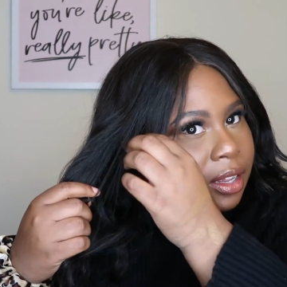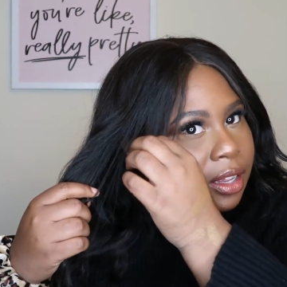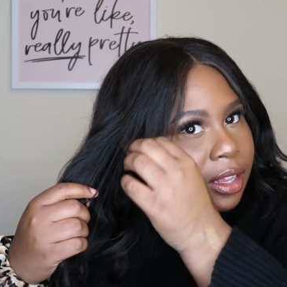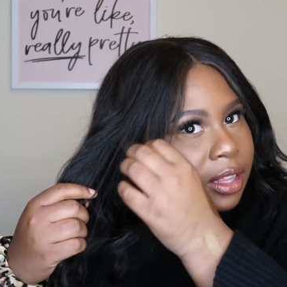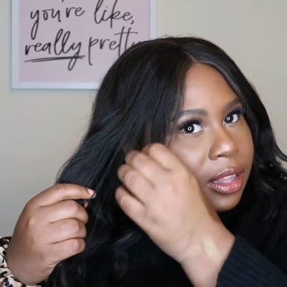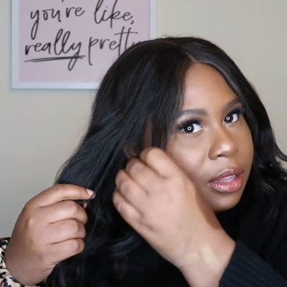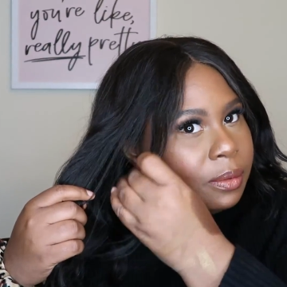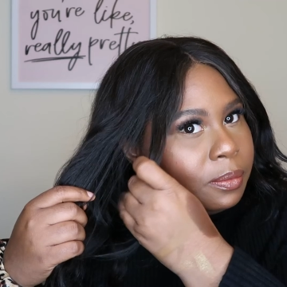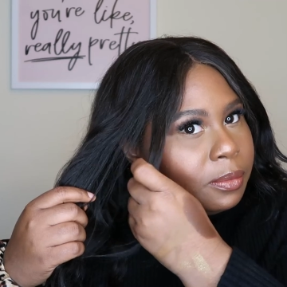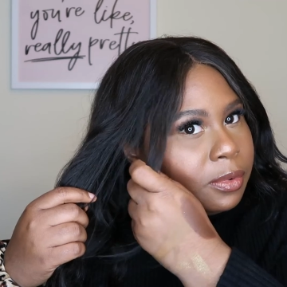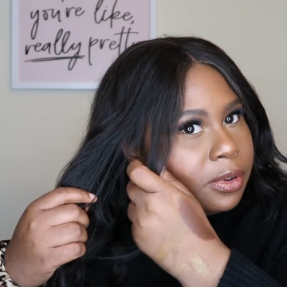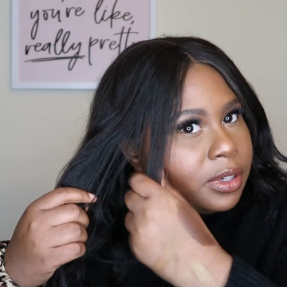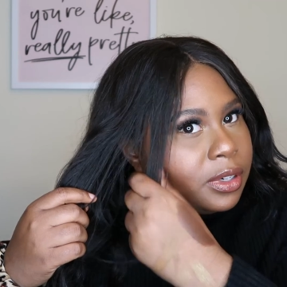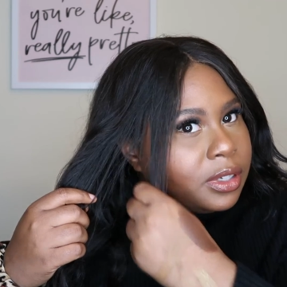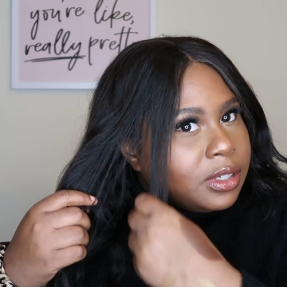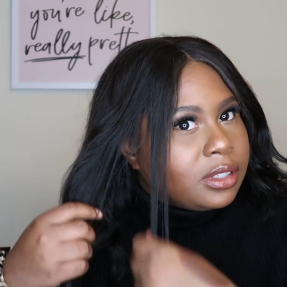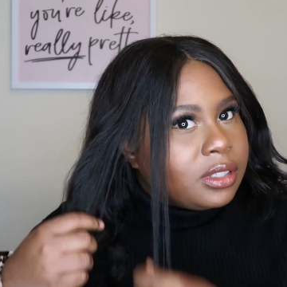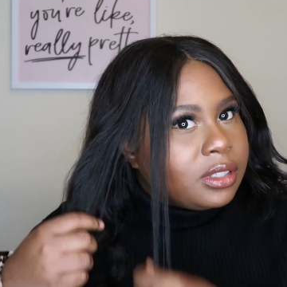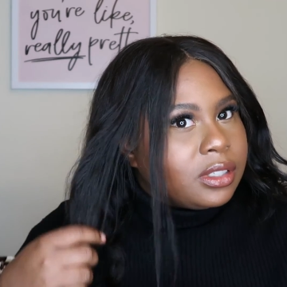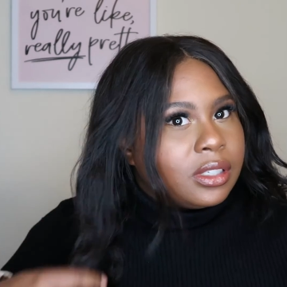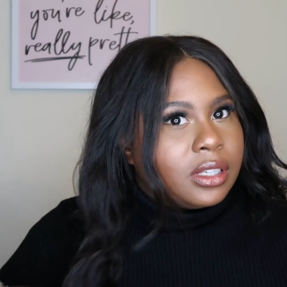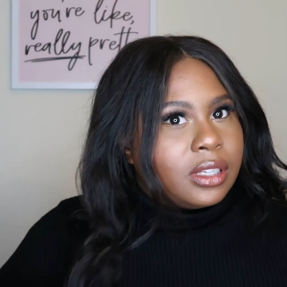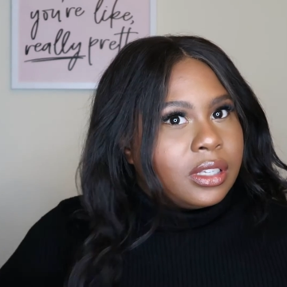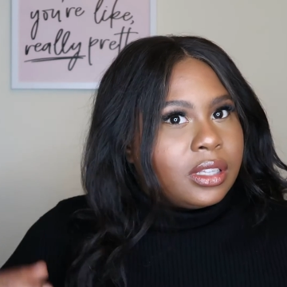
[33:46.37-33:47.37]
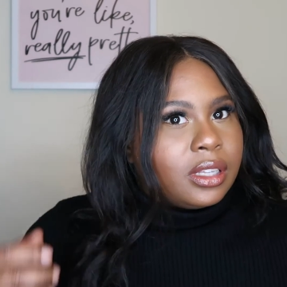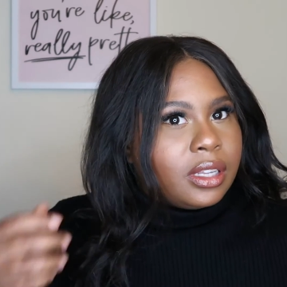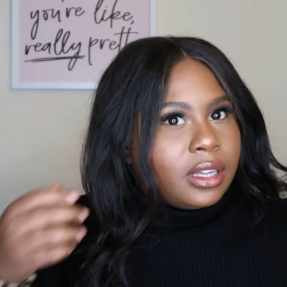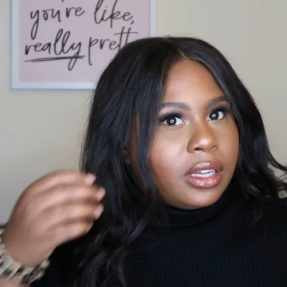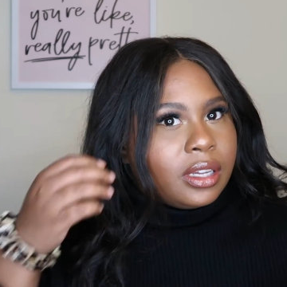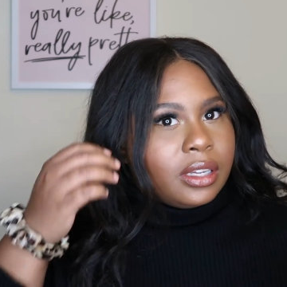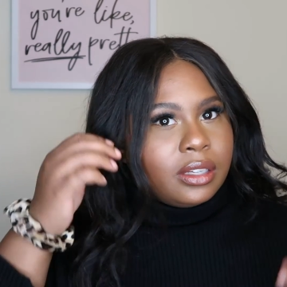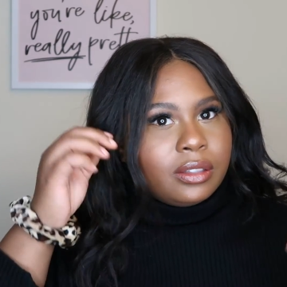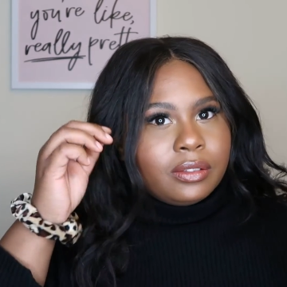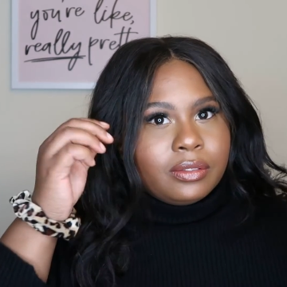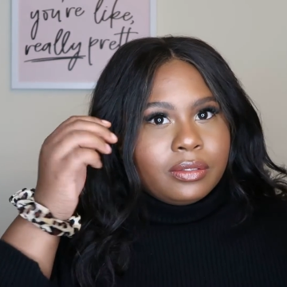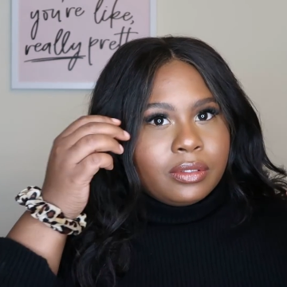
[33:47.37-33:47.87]
in the mornings, and
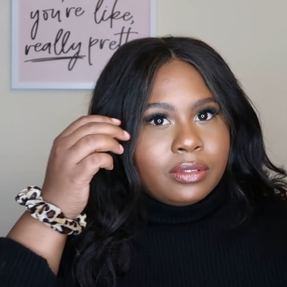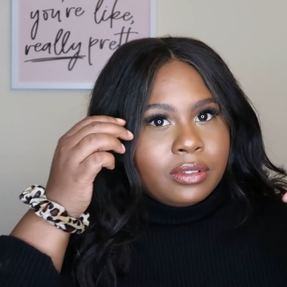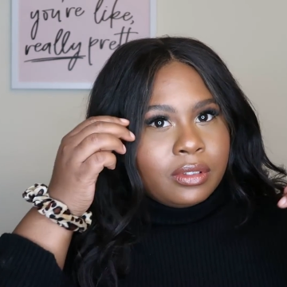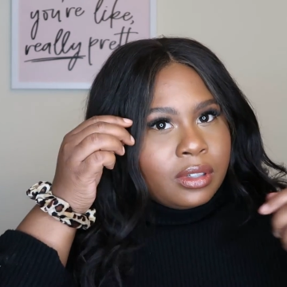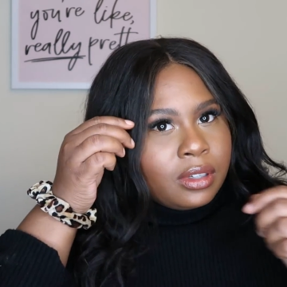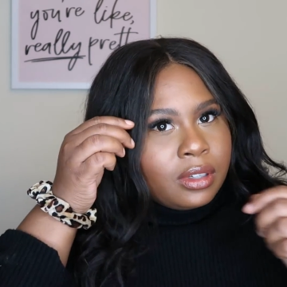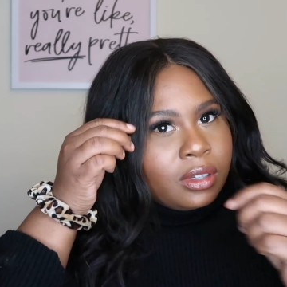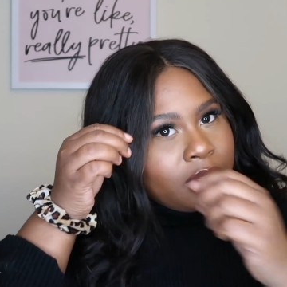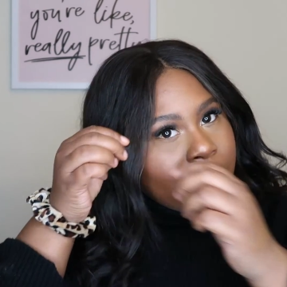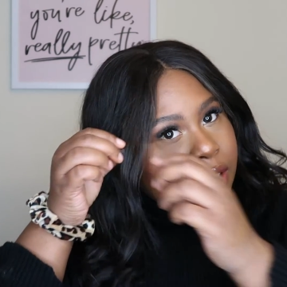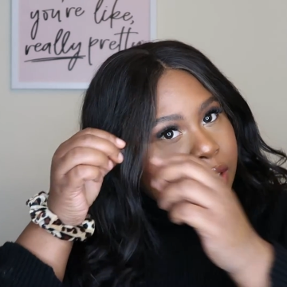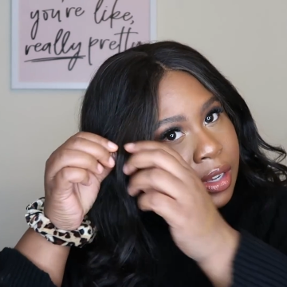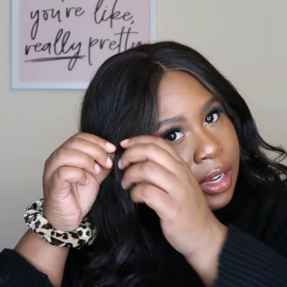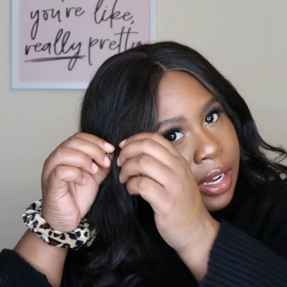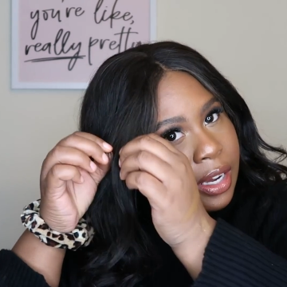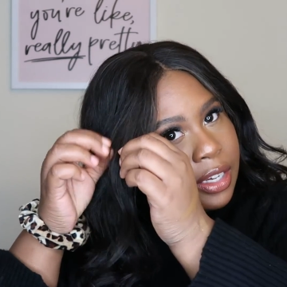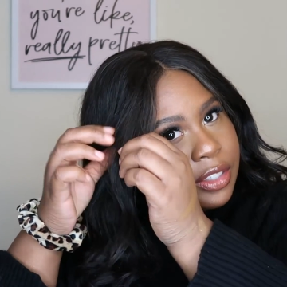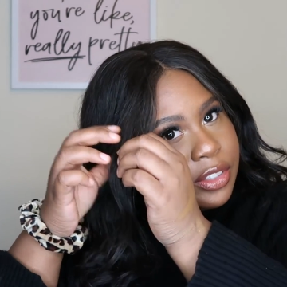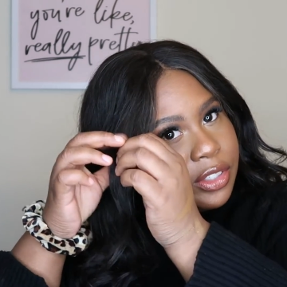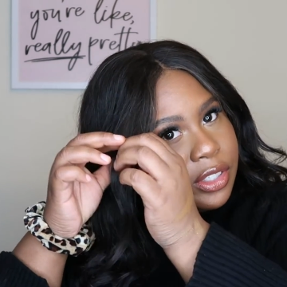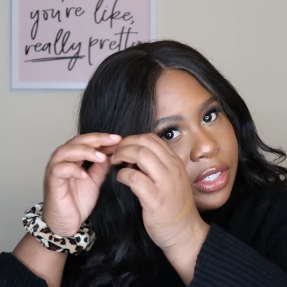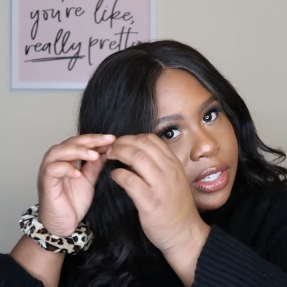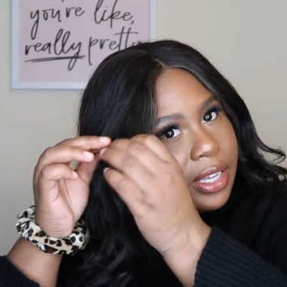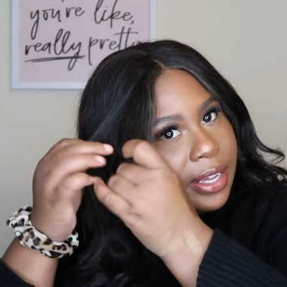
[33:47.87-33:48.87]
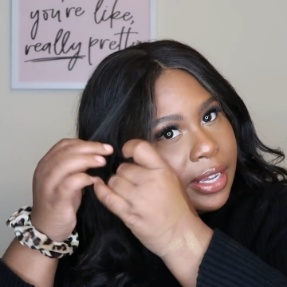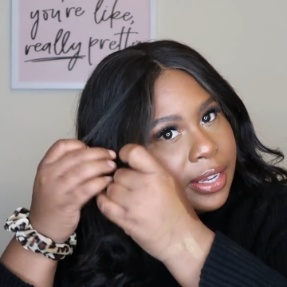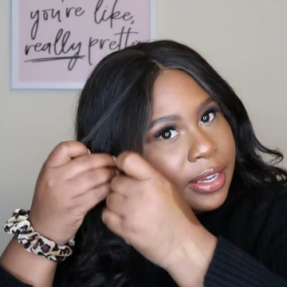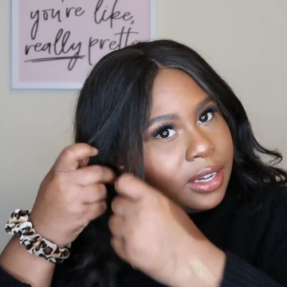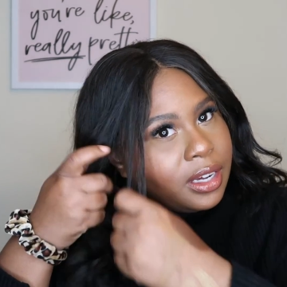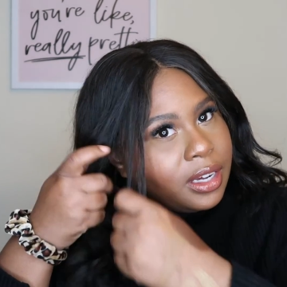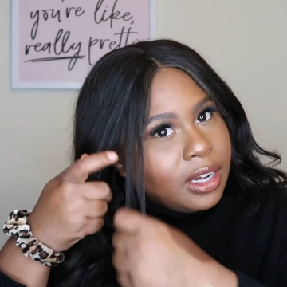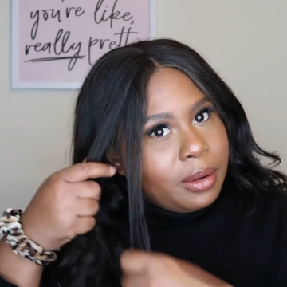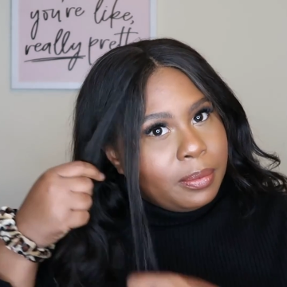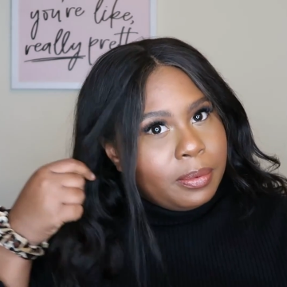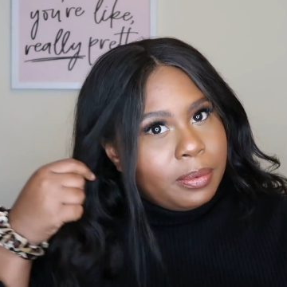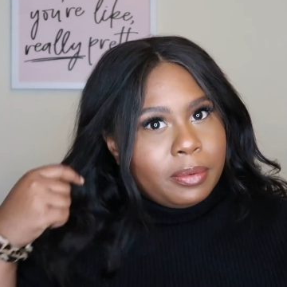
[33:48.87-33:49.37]
then I just take a
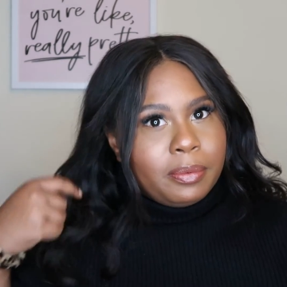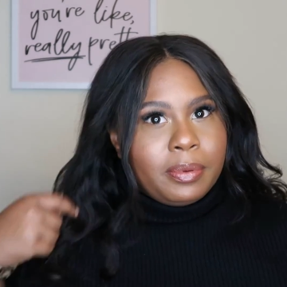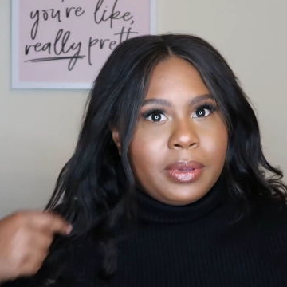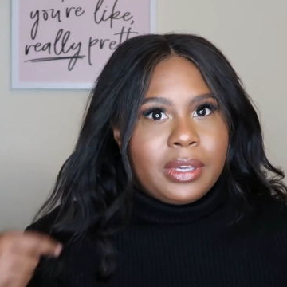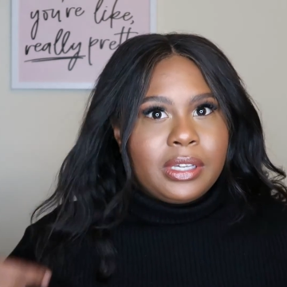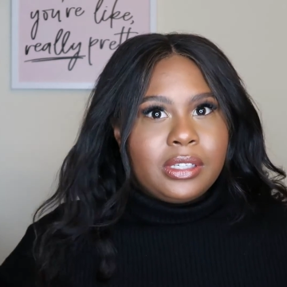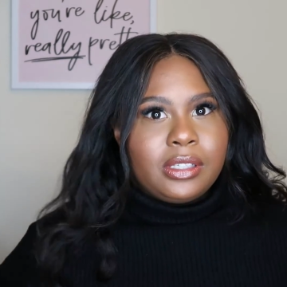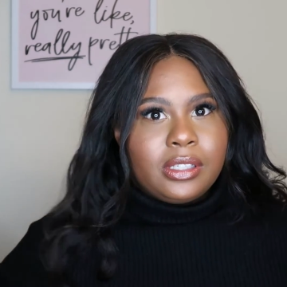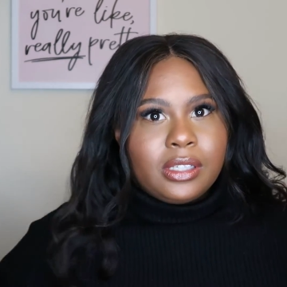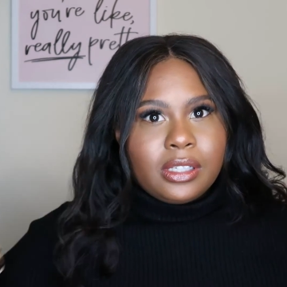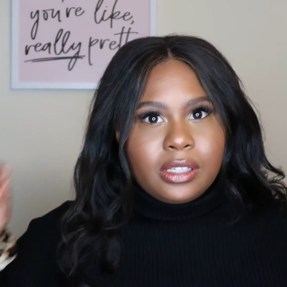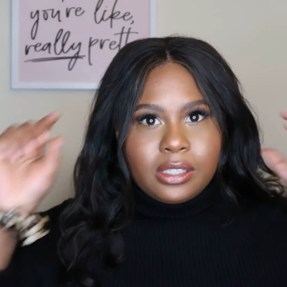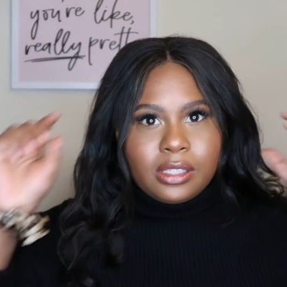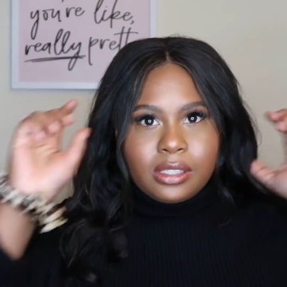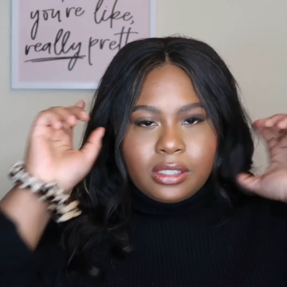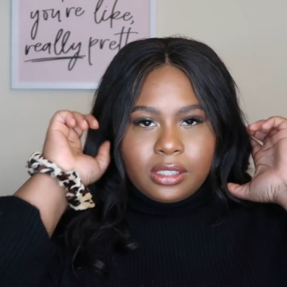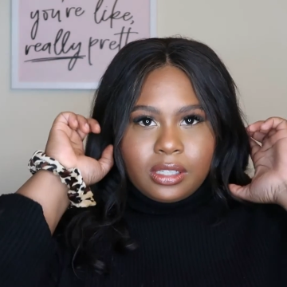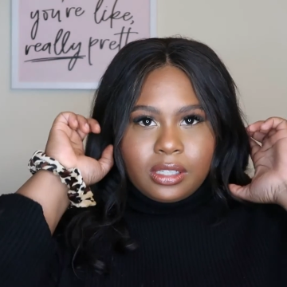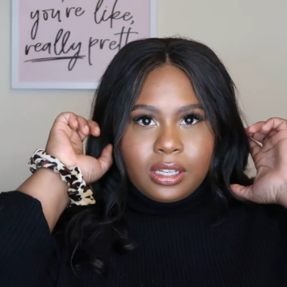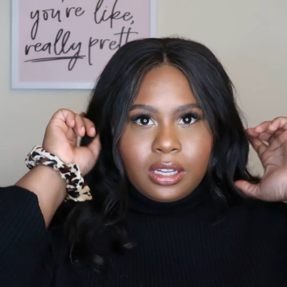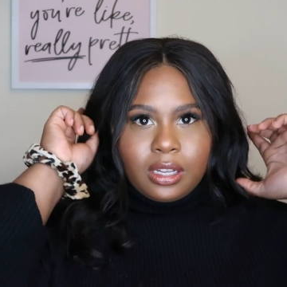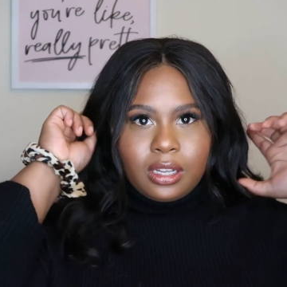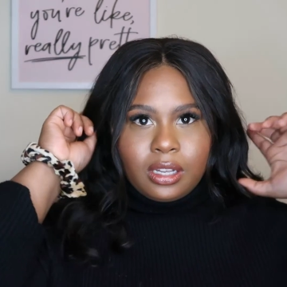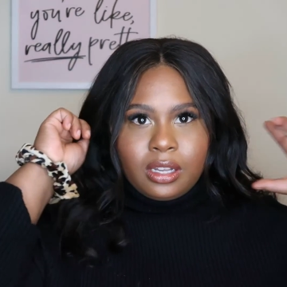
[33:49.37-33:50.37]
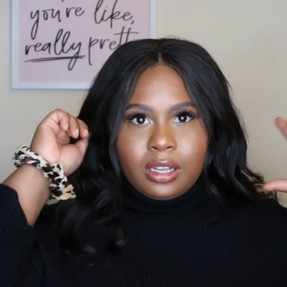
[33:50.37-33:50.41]
couple pieces